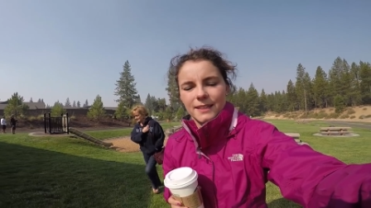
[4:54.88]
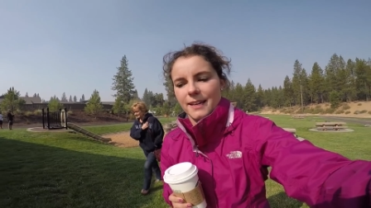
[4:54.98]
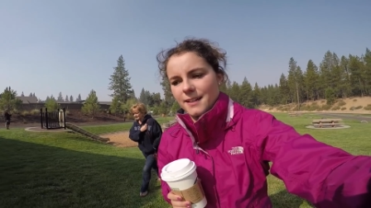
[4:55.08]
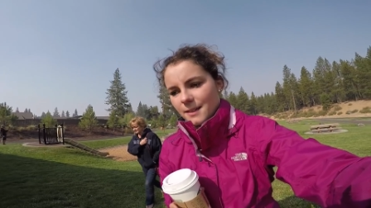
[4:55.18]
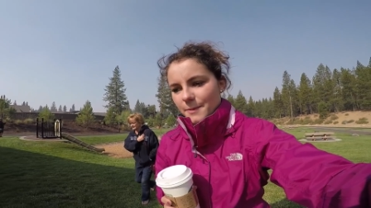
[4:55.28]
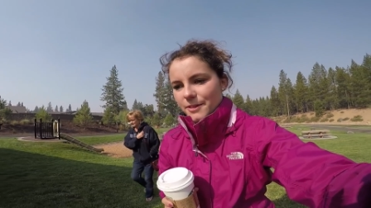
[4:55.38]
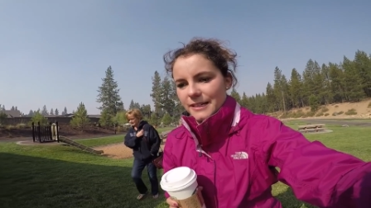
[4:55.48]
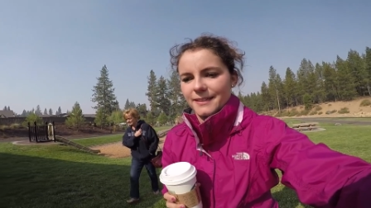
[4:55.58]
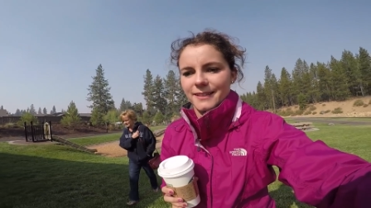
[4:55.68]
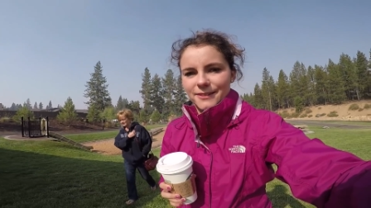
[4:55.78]
Got that combo
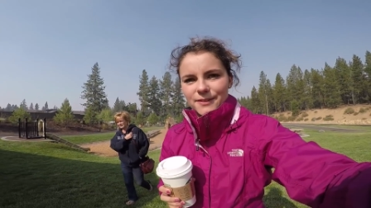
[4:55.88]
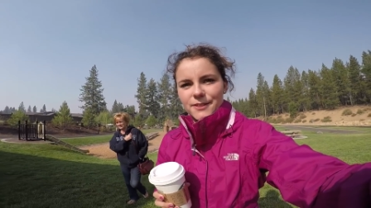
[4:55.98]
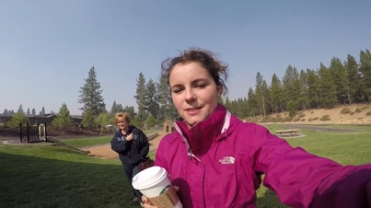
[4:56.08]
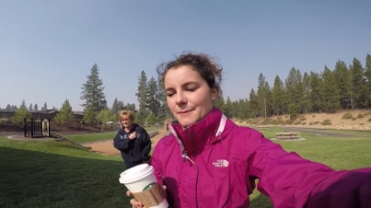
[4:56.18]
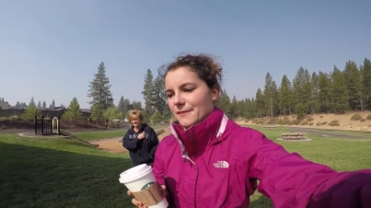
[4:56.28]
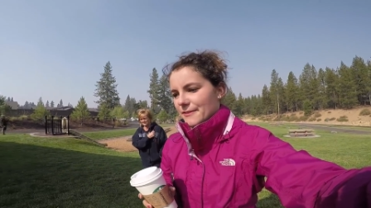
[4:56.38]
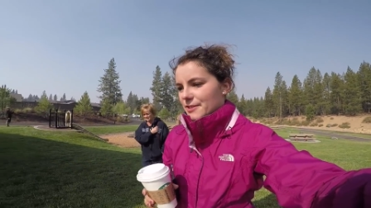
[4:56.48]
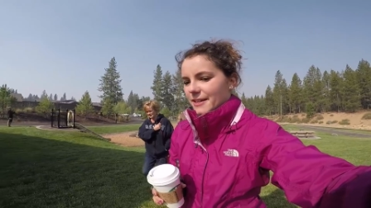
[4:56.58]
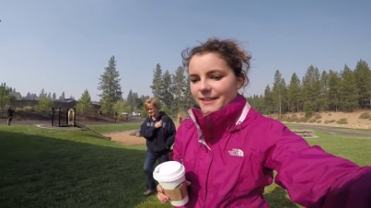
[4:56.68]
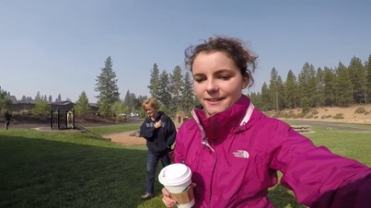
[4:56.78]
in. That was the first time I've ever
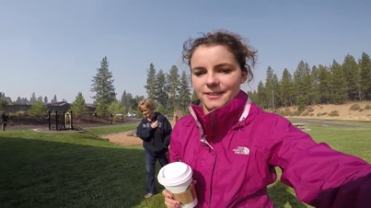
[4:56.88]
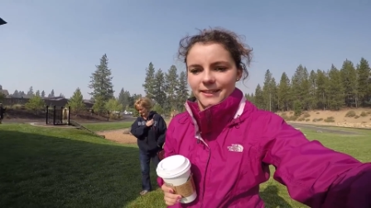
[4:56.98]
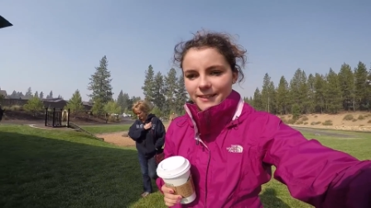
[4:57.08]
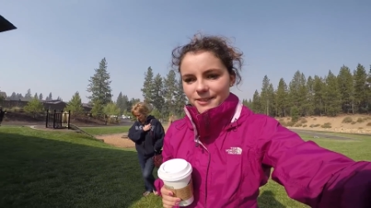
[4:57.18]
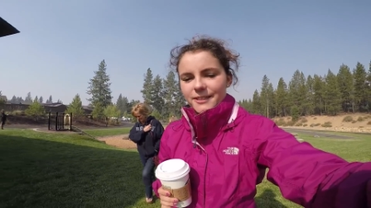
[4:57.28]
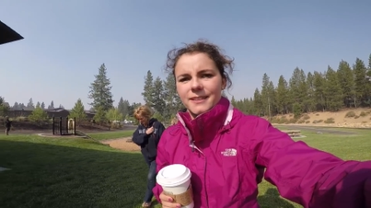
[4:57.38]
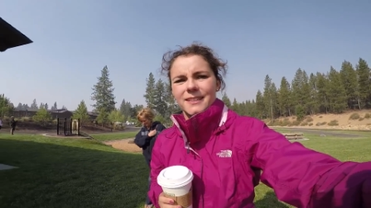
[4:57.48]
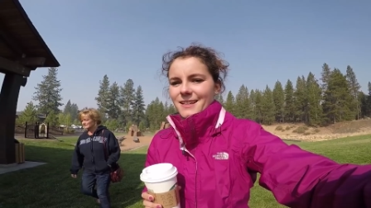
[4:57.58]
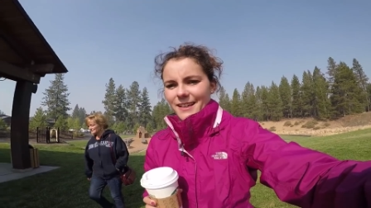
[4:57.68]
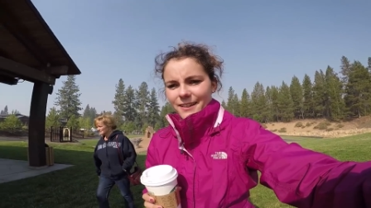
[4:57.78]
tried that outside actually.
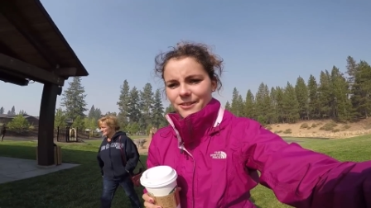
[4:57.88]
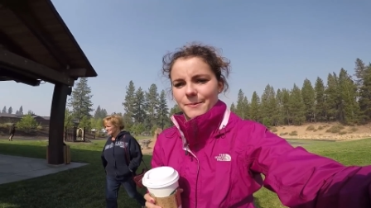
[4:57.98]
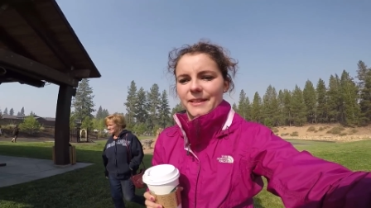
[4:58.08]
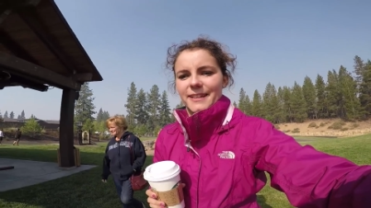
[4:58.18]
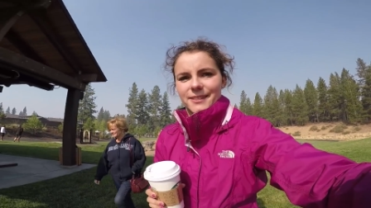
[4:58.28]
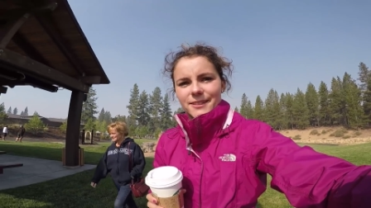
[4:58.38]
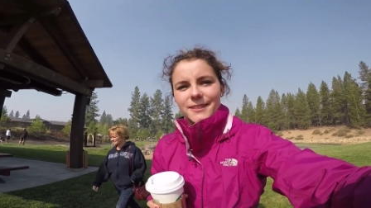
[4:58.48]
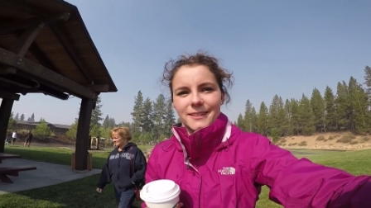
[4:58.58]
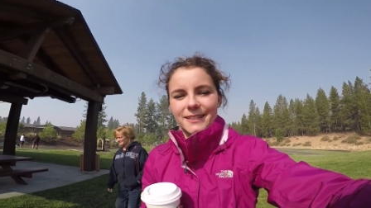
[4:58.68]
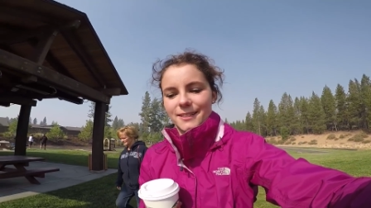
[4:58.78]
Actually my legs
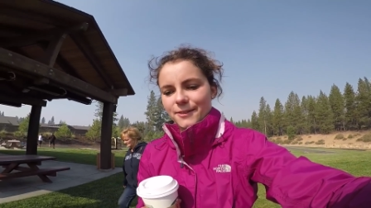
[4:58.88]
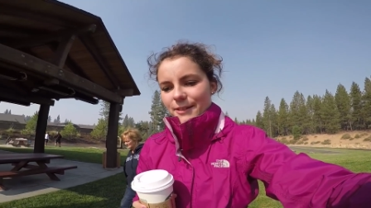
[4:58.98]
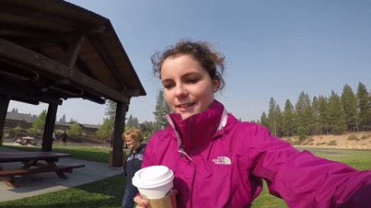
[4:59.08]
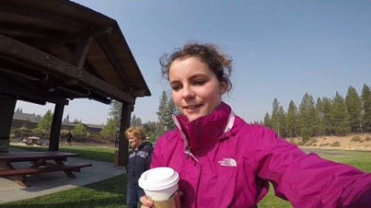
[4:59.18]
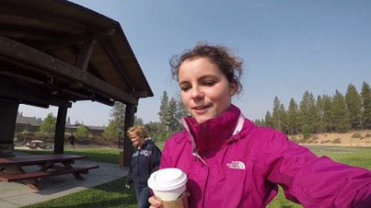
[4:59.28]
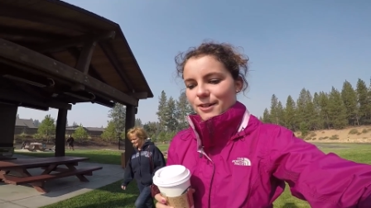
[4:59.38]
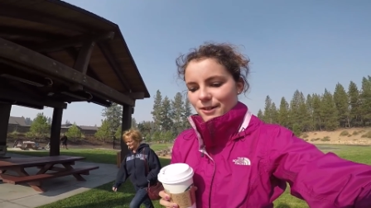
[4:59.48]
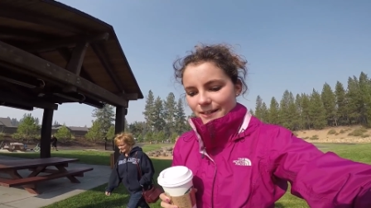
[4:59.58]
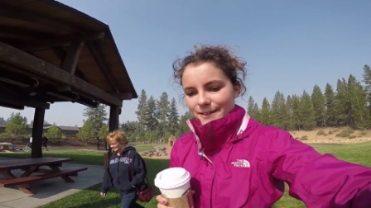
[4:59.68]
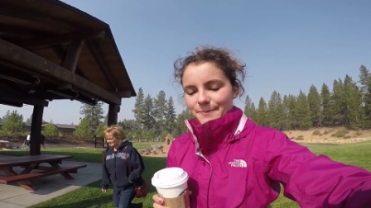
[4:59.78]
start hurting so we're gonna
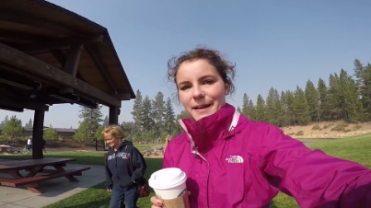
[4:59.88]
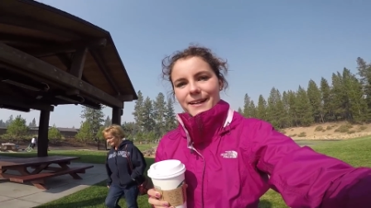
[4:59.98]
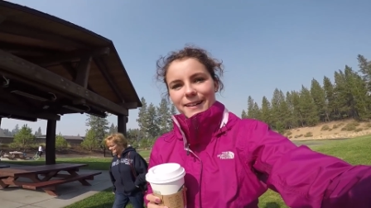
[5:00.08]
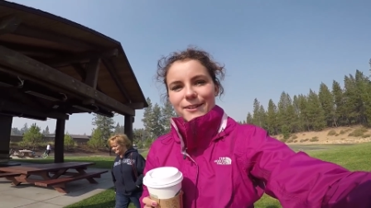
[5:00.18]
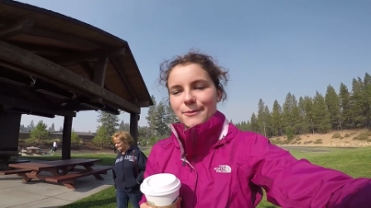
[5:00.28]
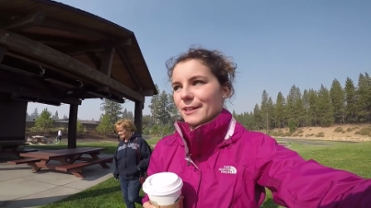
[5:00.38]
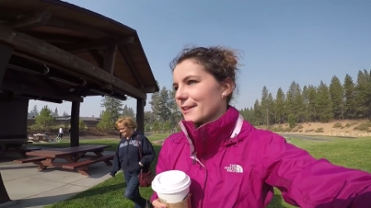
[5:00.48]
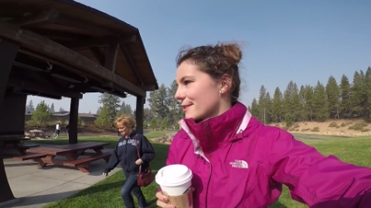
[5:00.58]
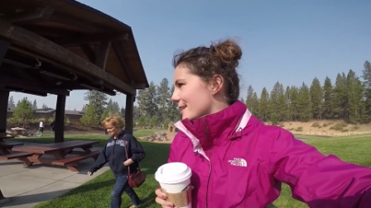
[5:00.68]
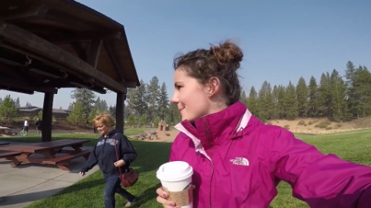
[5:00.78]
go back now and we're
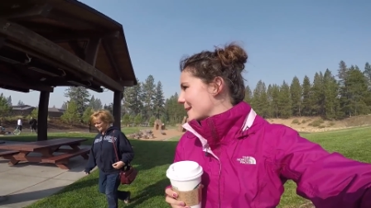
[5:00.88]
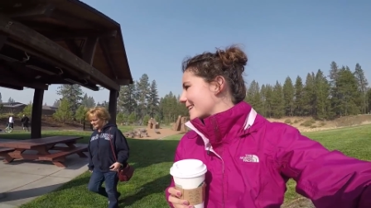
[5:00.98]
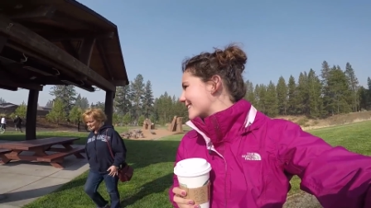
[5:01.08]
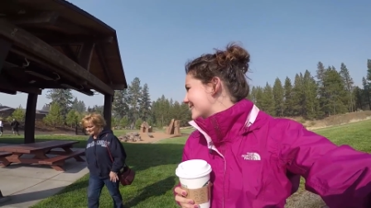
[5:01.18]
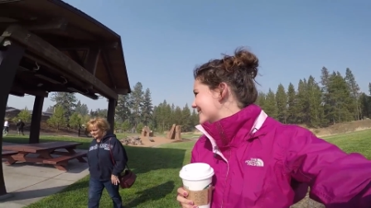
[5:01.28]
gonna go shopping.